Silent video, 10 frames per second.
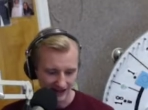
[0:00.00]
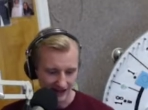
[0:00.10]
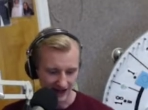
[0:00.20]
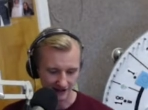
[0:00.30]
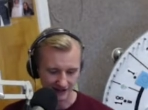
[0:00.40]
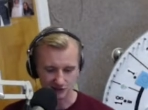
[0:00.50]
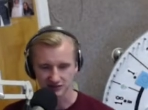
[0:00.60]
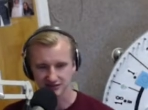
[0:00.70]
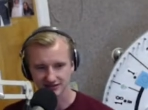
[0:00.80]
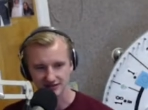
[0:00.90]
Uh, this
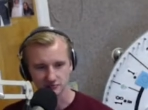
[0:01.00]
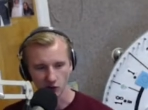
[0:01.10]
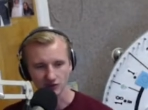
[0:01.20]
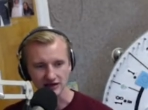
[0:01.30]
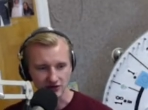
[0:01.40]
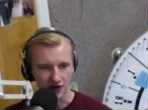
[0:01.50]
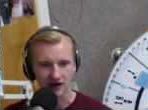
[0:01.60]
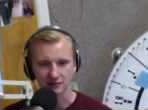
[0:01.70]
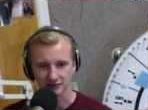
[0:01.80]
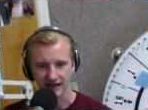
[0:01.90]
was the poorly thought
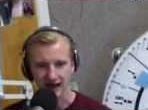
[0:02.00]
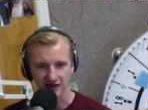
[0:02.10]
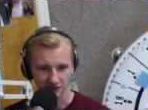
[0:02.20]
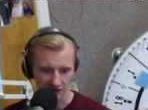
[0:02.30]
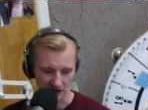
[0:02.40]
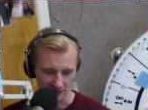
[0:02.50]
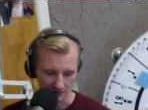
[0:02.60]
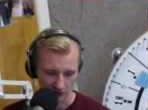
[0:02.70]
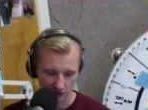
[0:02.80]
out plan from